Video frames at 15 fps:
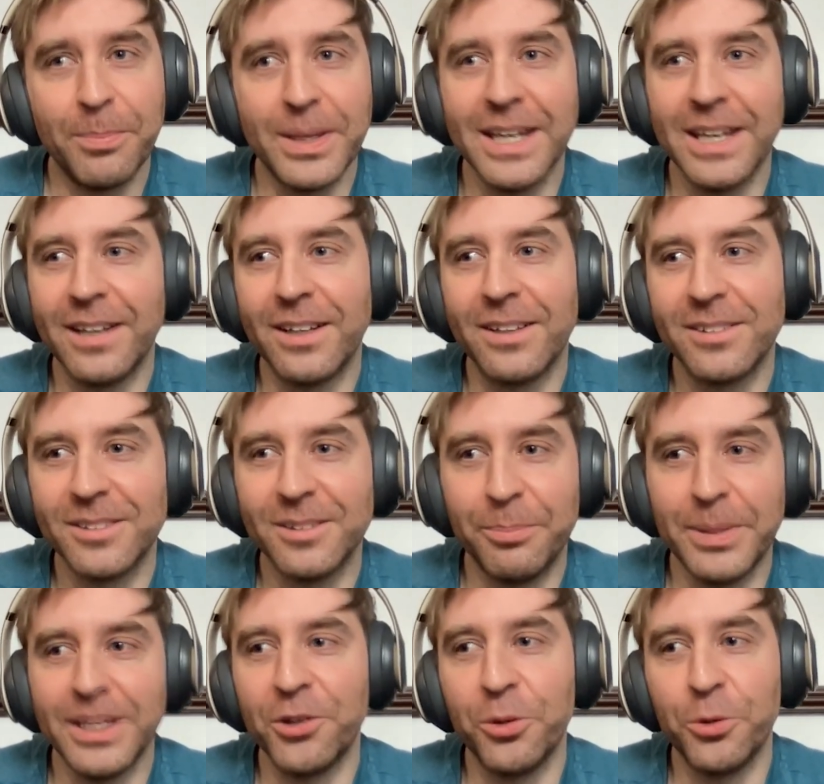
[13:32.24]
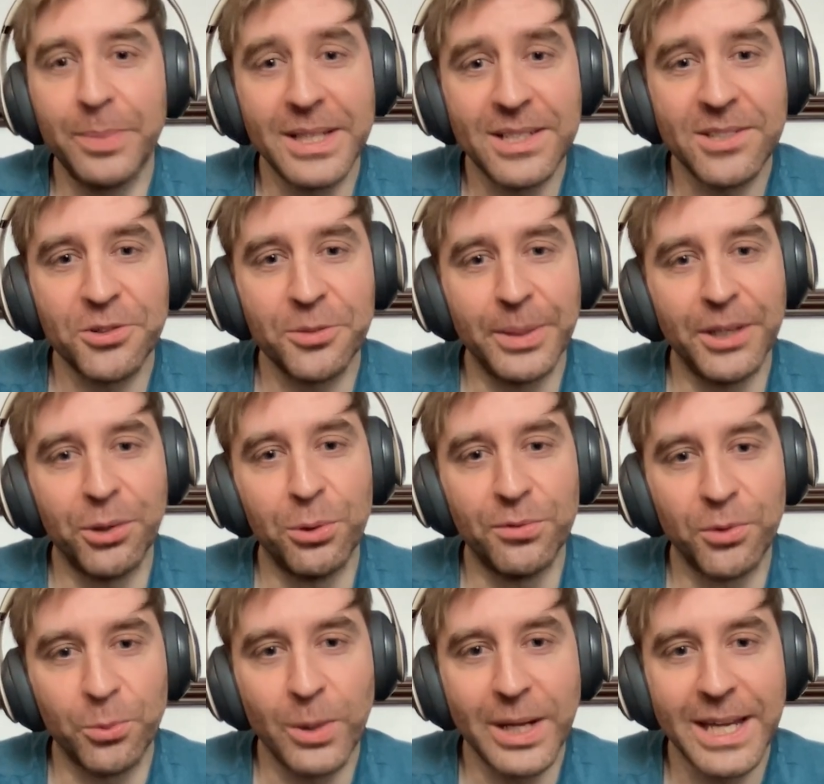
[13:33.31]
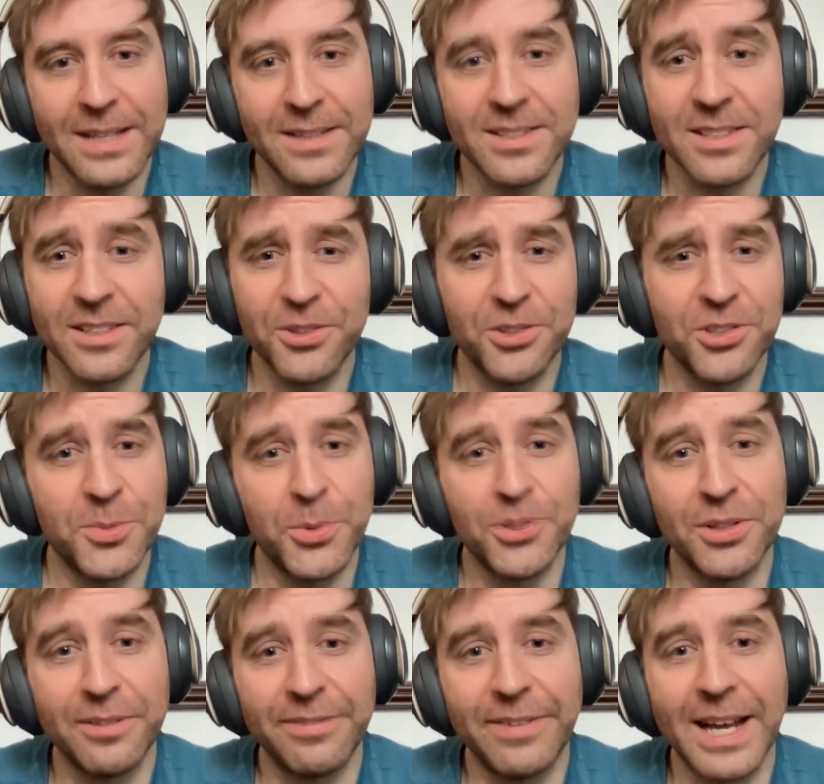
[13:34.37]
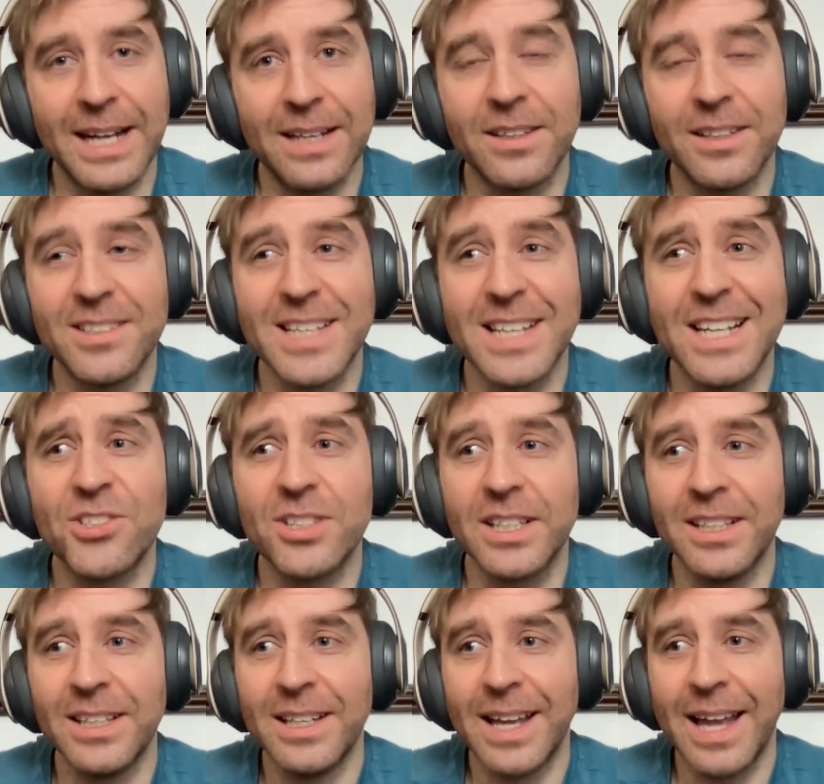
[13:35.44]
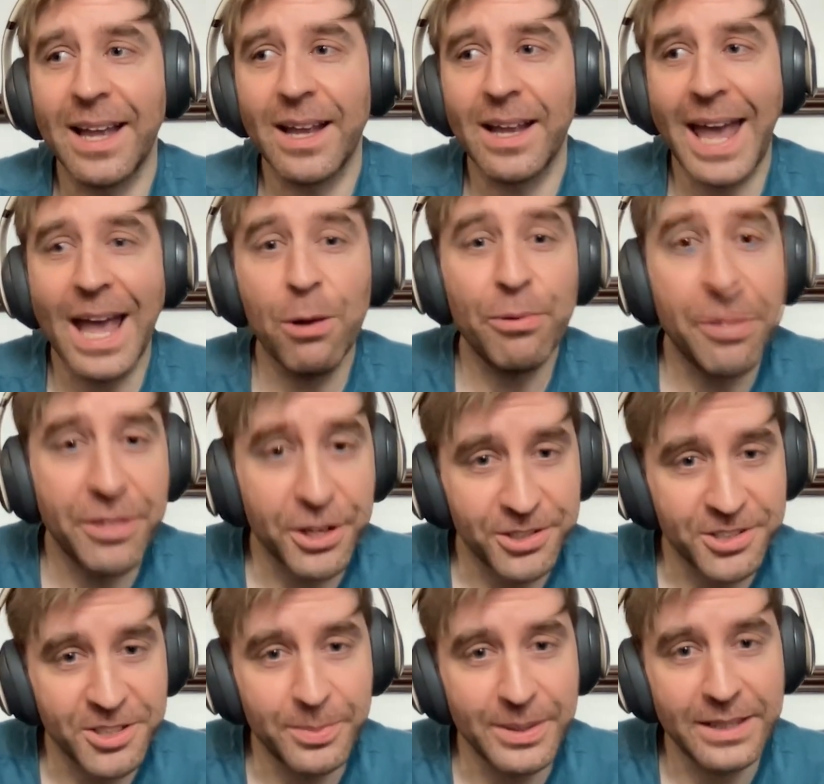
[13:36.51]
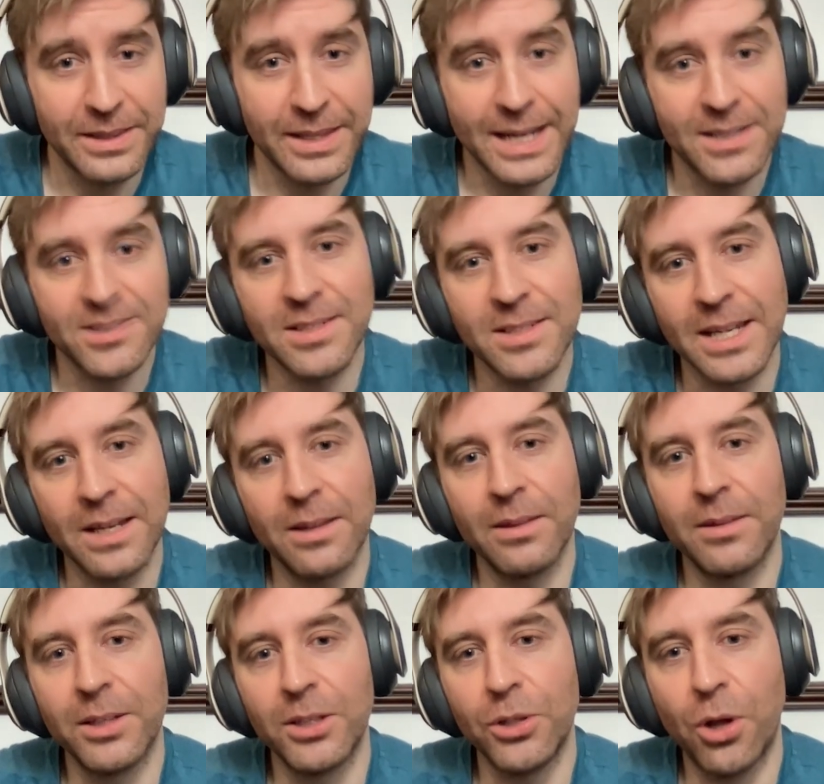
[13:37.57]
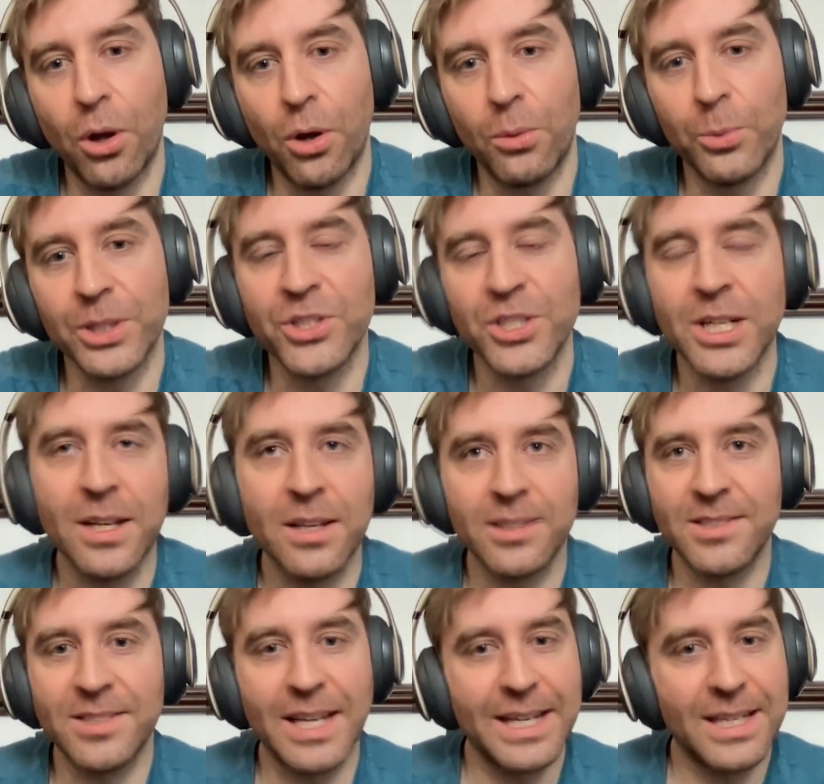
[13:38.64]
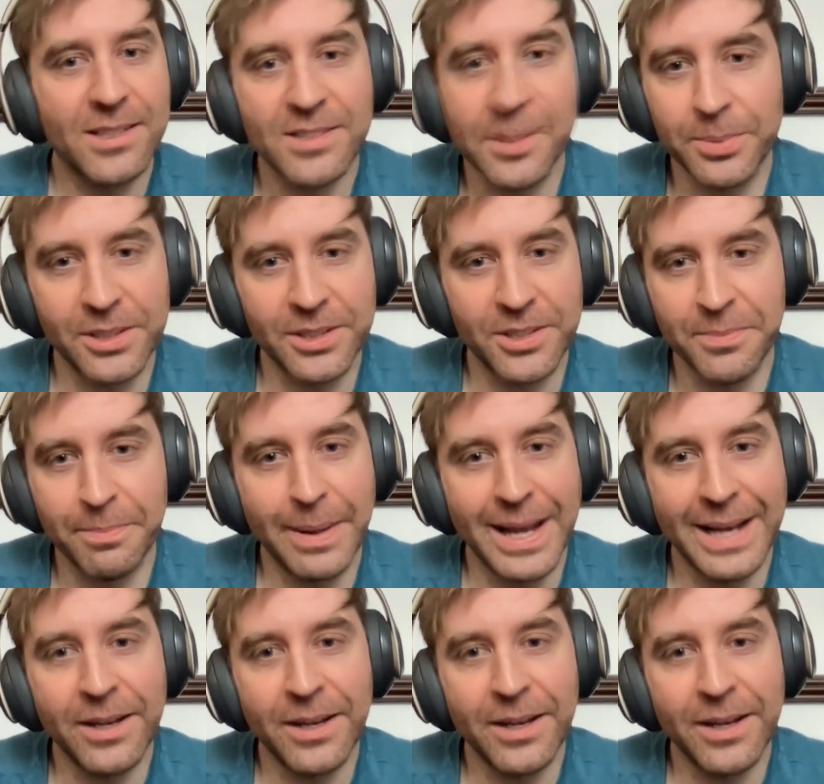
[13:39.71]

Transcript: being obese or being overweight, they're disputing the fact that it's actually healthier to be in that state than not, which the science simply doesn't back